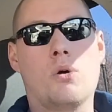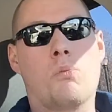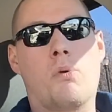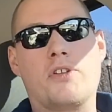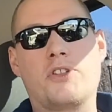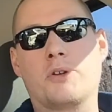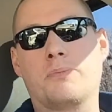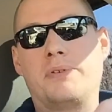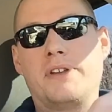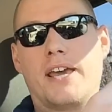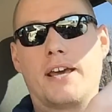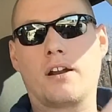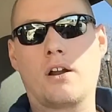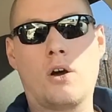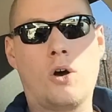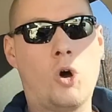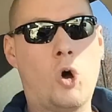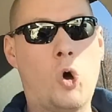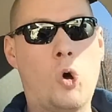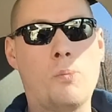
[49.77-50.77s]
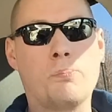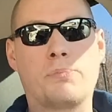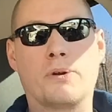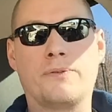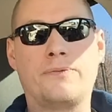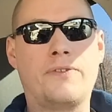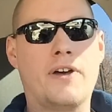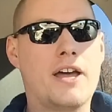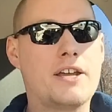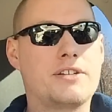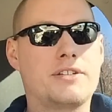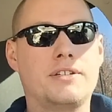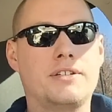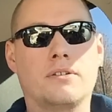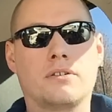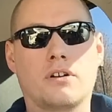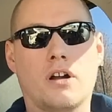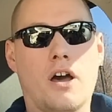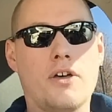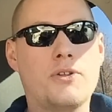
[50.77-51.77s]
whether it be at home,
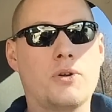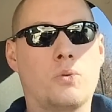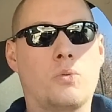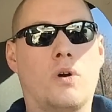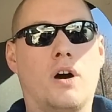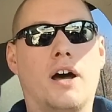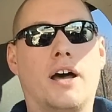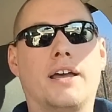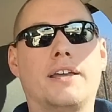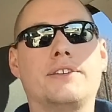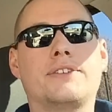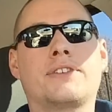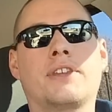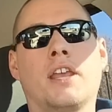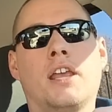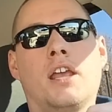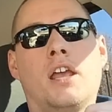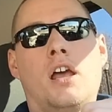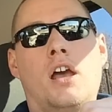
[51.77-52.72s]
professional, or otherwise,